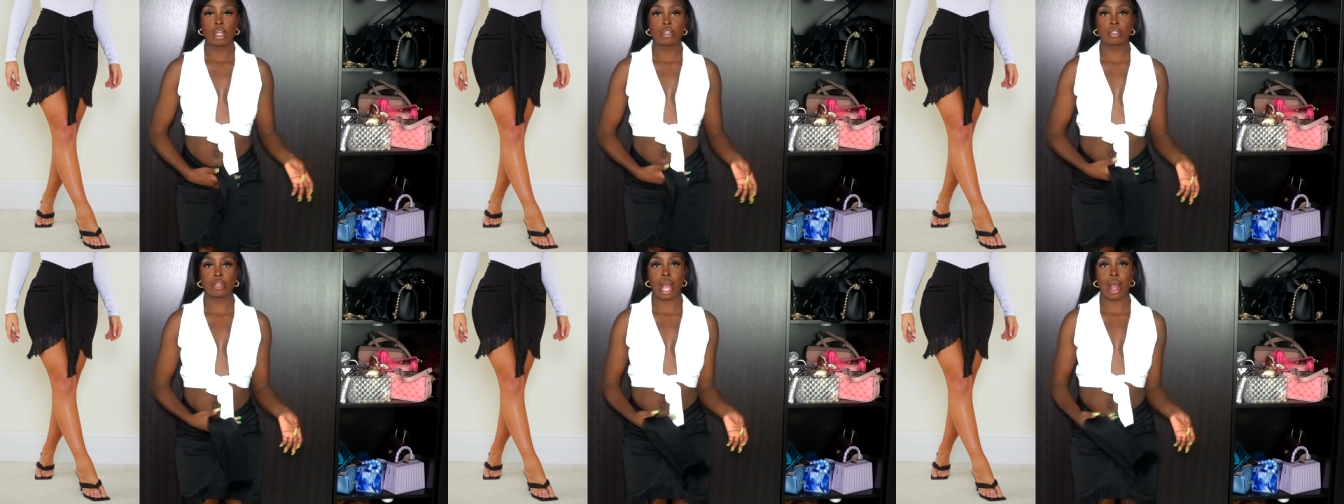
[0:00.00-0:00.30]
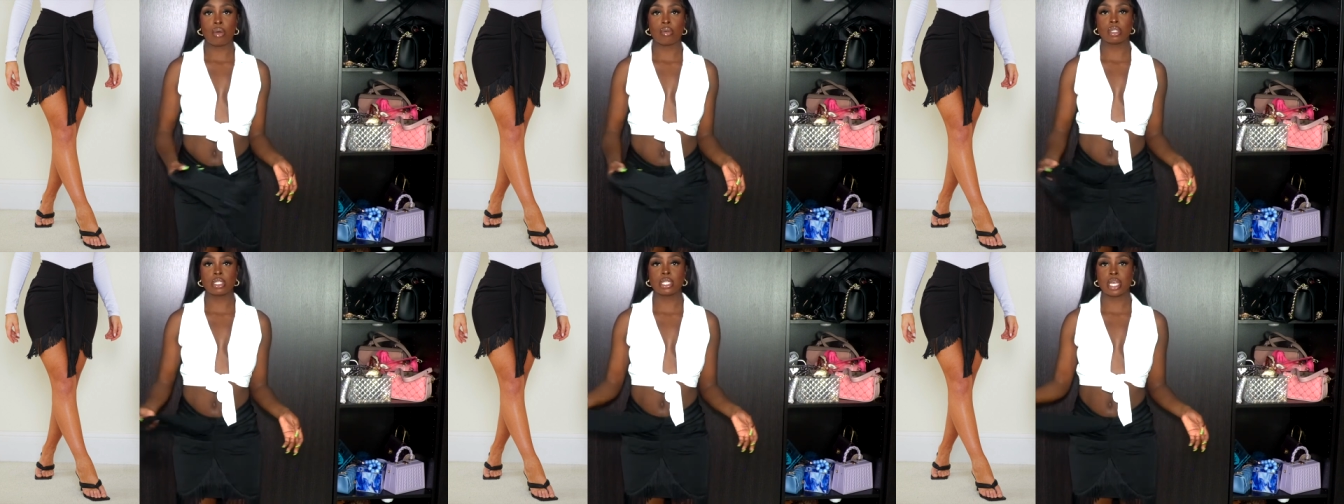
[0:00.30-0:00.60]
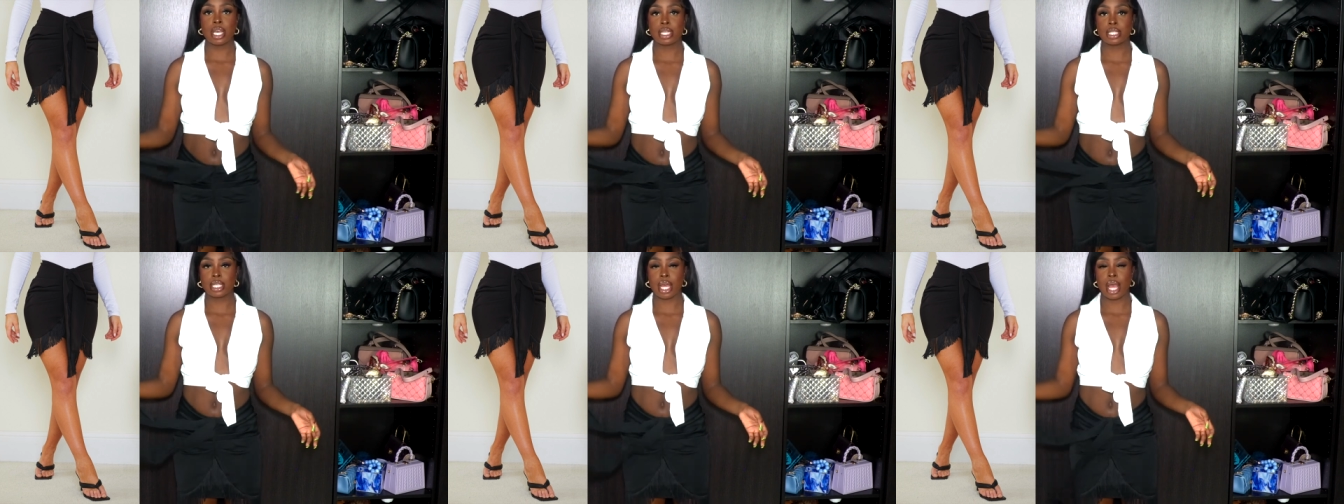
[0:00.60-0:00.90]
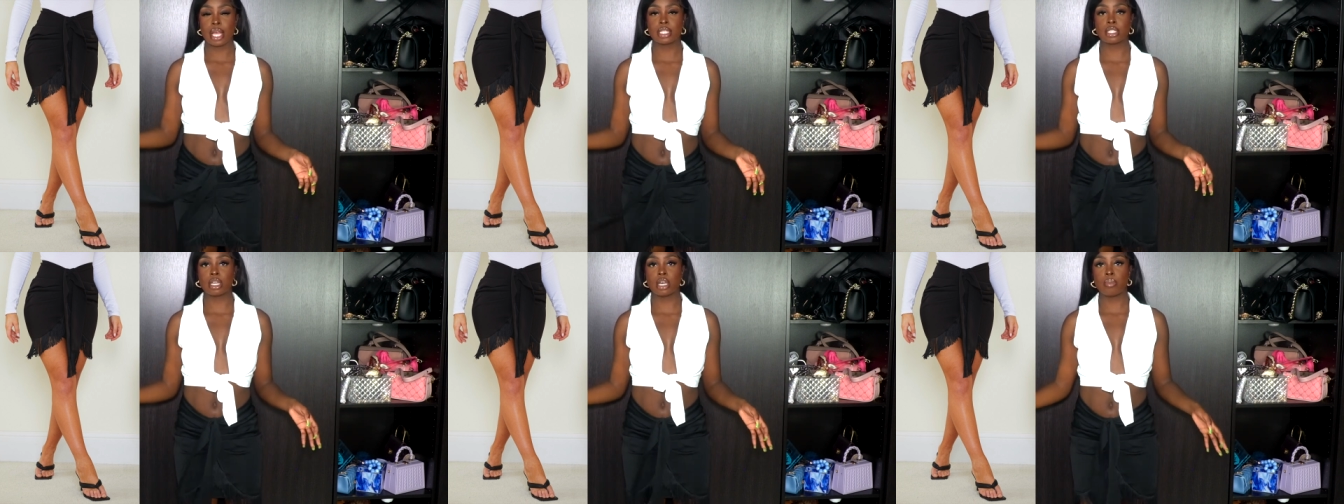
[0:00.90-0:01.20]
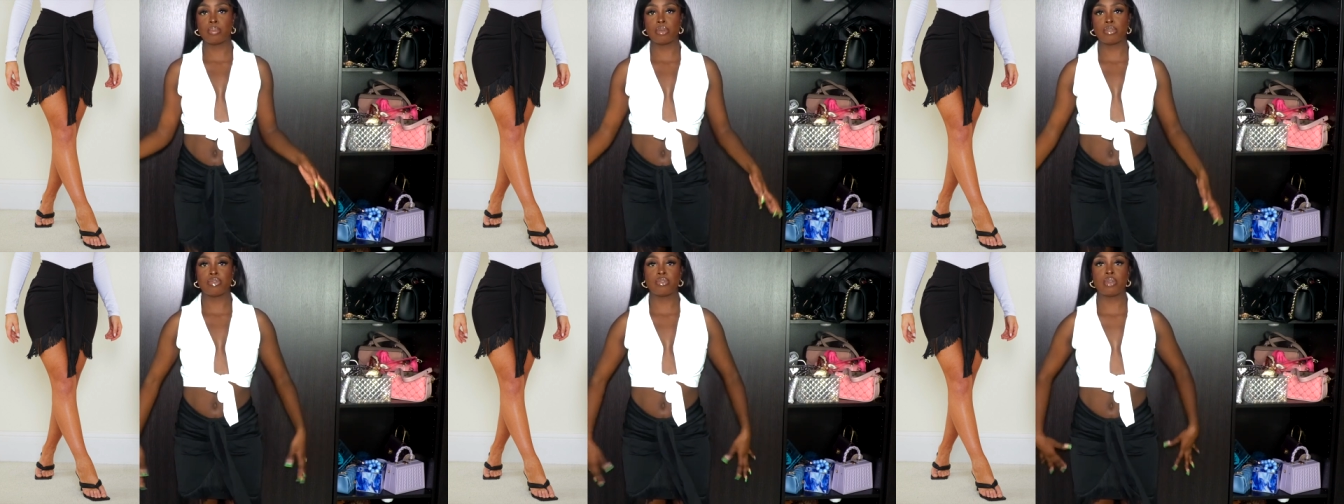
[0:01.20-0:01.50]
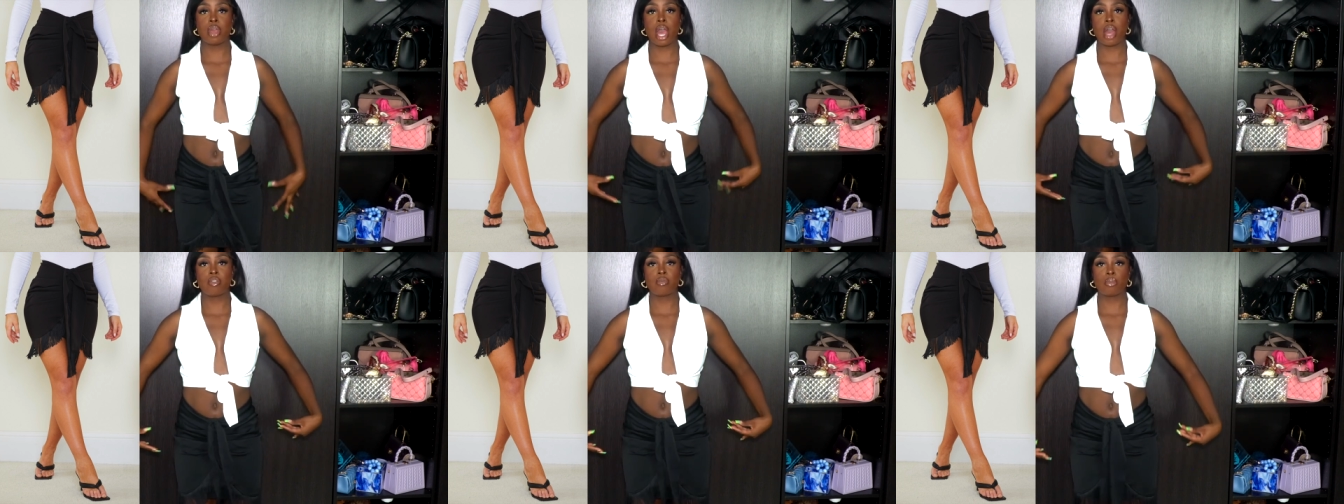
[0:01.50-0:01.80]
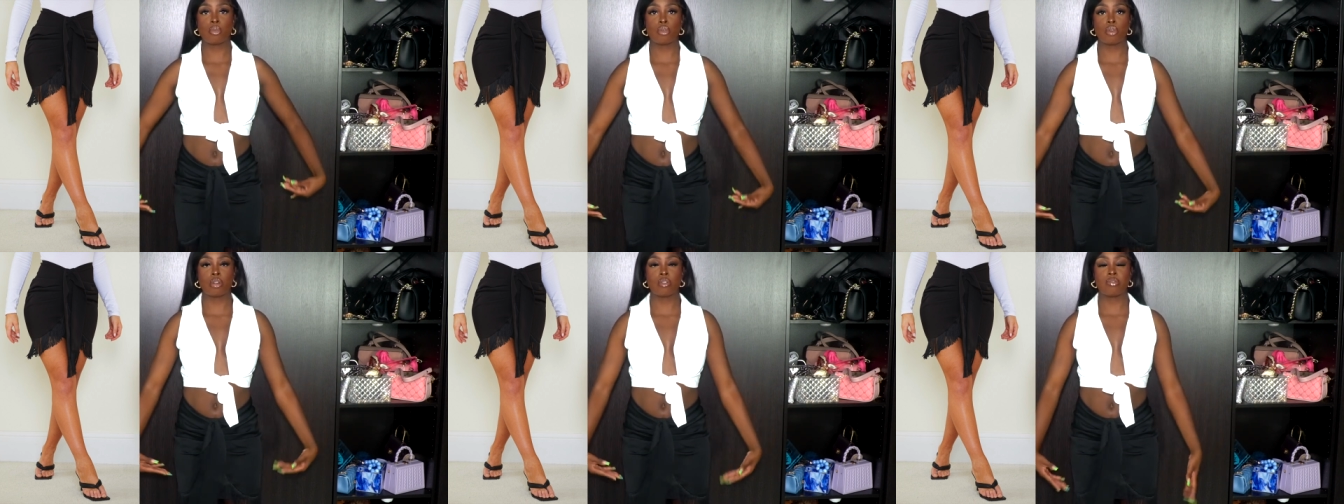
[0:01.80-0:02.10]
So I would say size up if you have
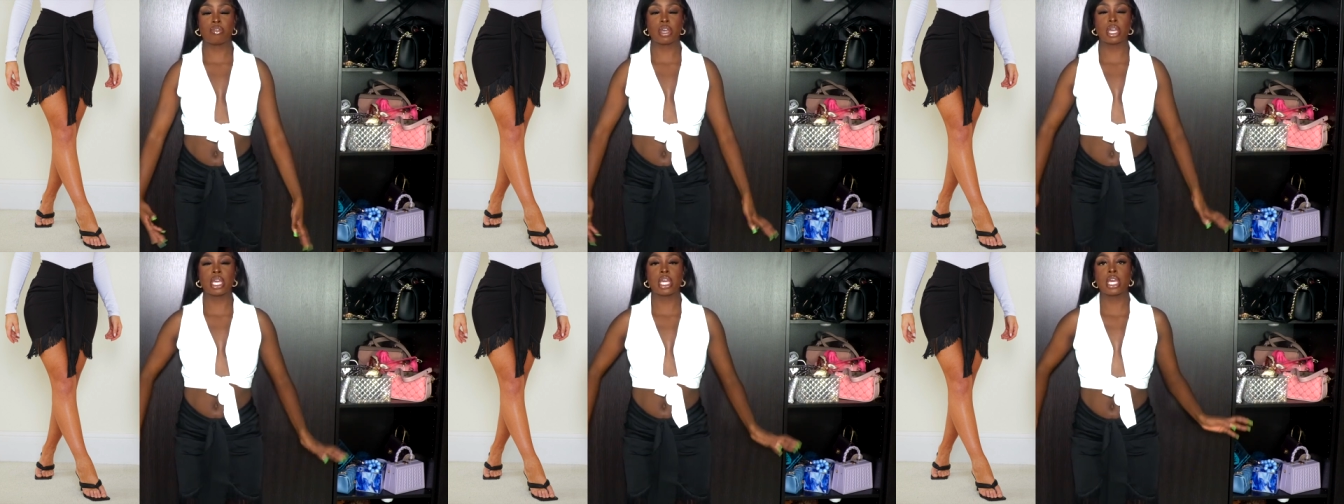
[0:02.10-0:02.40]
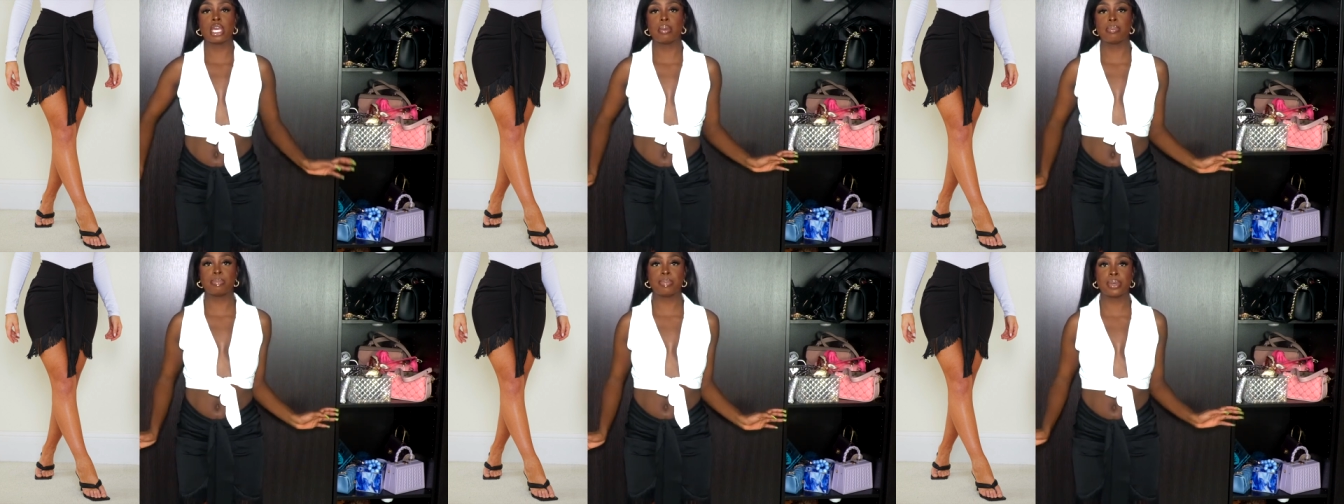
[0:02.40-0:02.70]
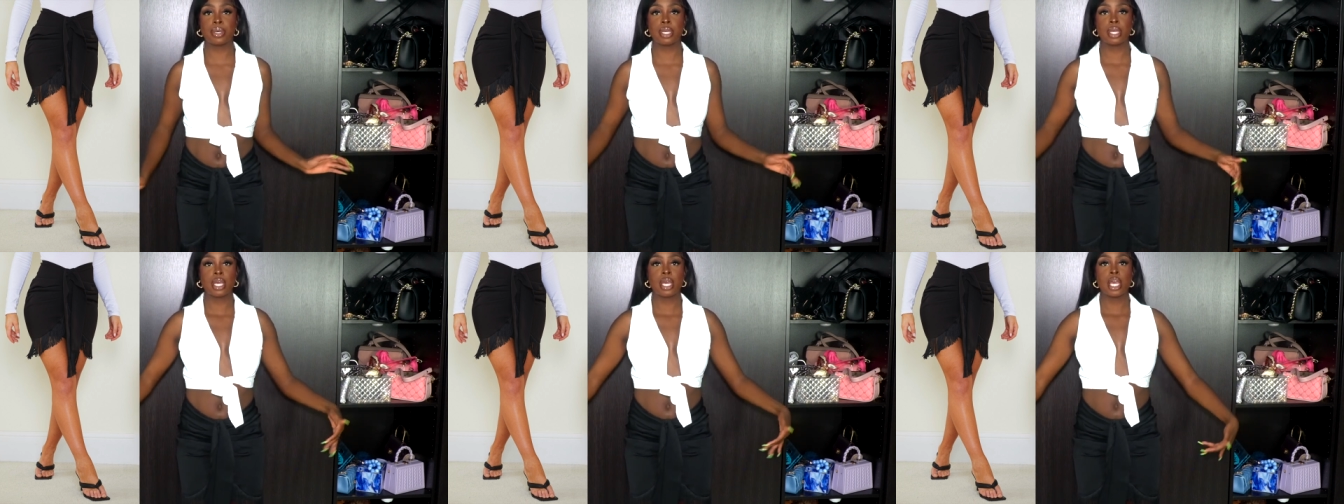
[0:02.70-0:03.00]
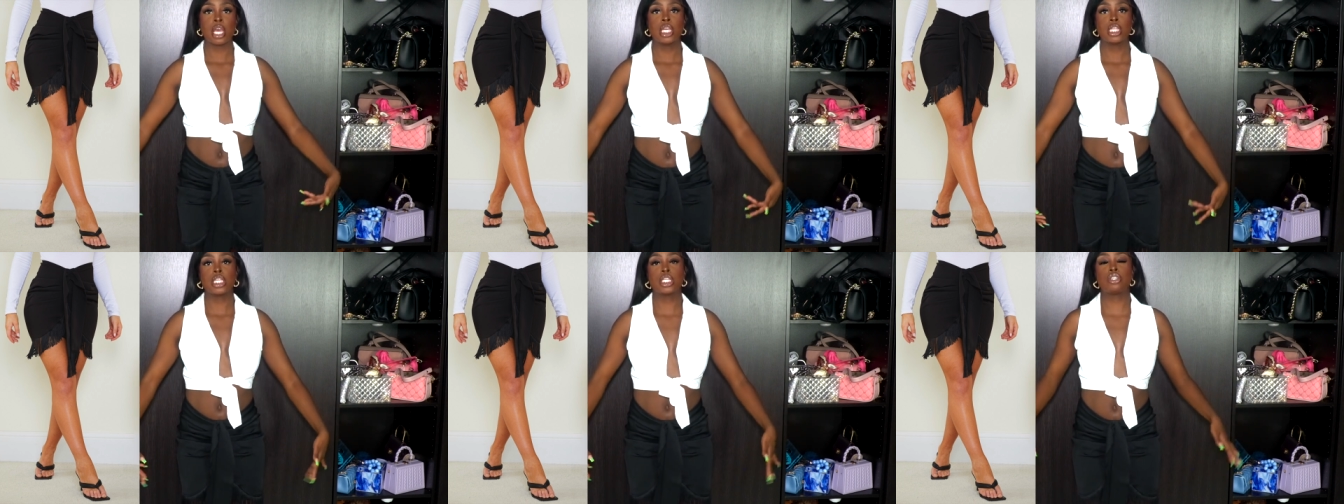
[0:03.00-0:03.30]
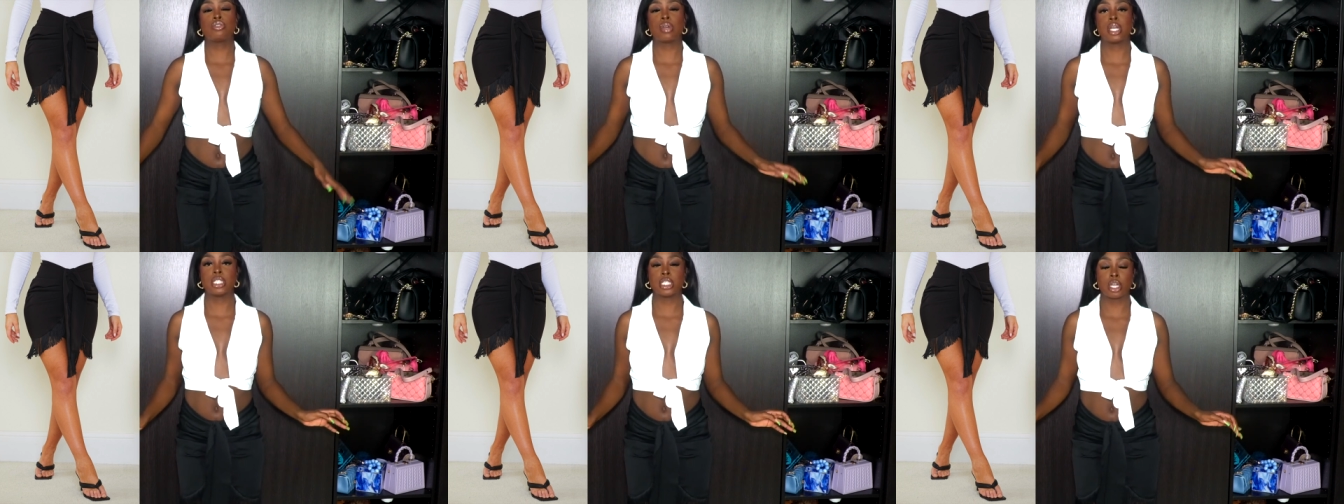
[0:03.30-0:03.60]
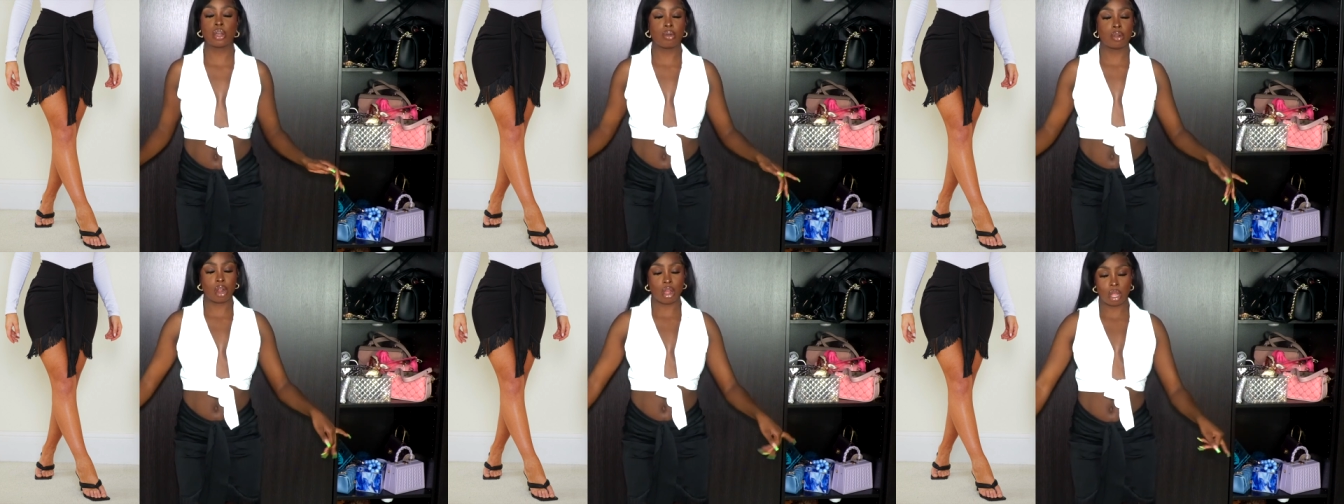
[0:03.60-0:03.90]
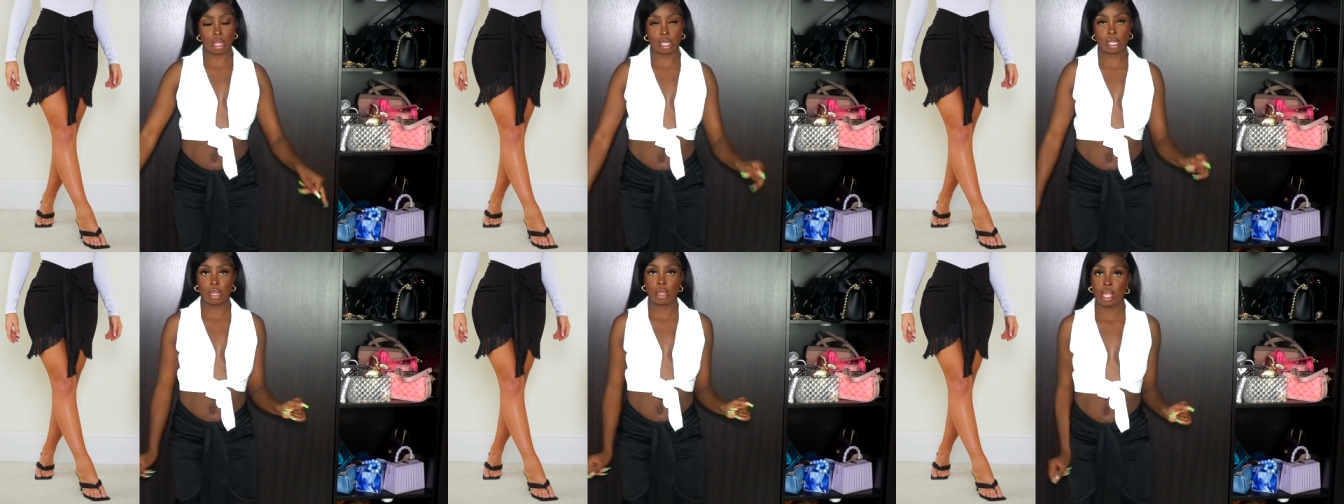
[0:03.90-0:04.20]
more of a hip situation going
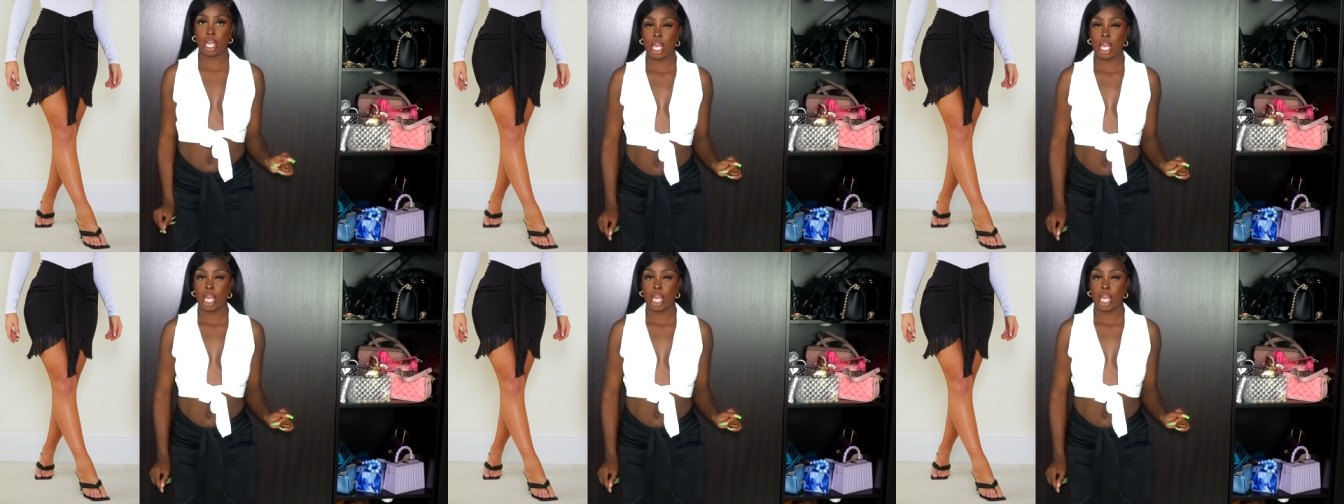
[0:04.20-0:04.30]
on.